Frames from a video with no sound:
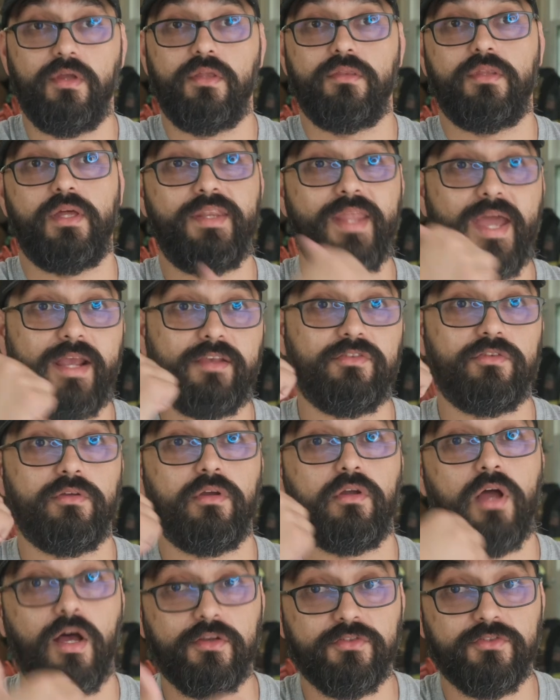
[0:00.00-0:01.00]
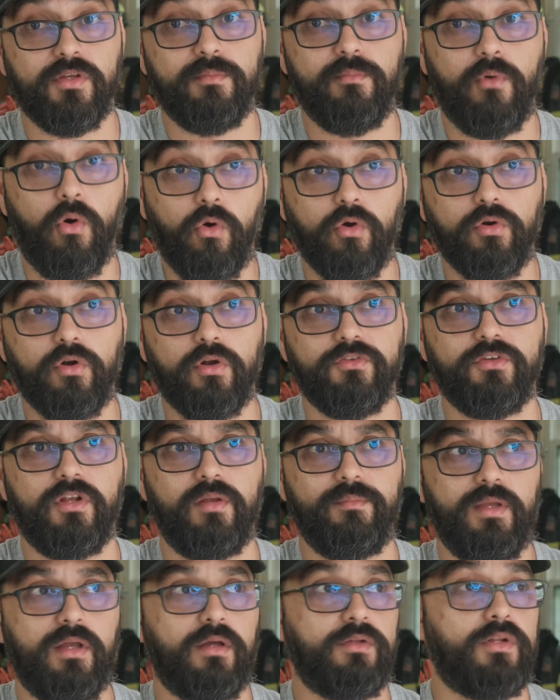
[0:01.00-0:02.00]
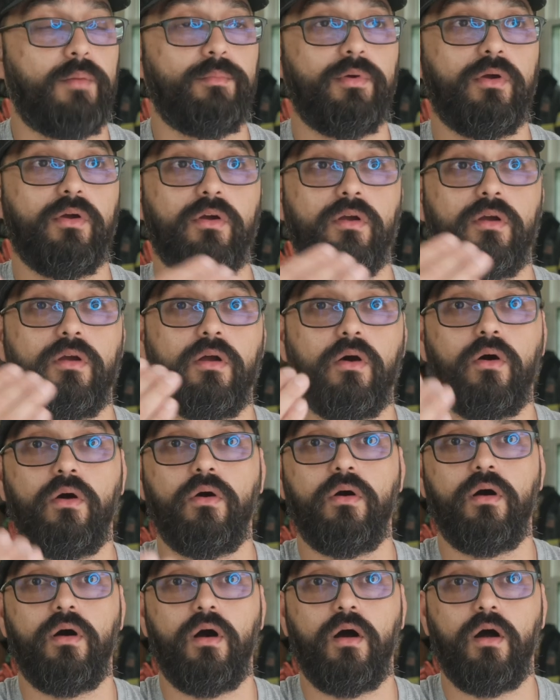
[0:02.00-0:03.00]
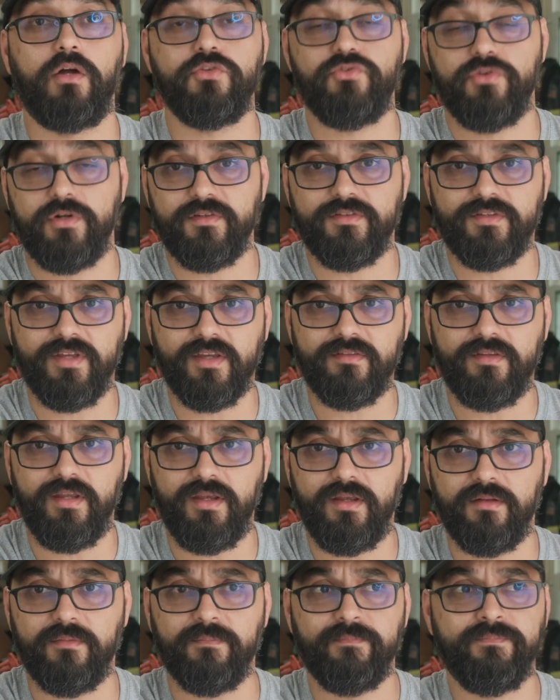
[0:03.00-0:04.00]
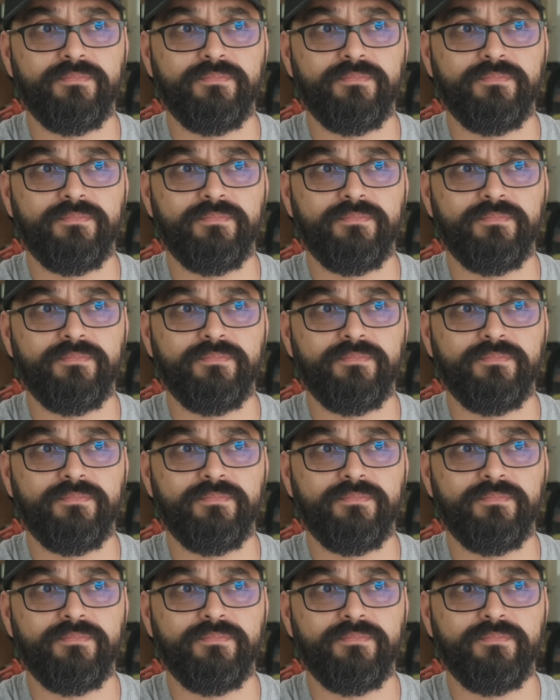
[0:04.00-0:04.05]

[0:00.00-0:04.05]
the next custom order is going to be a number 116.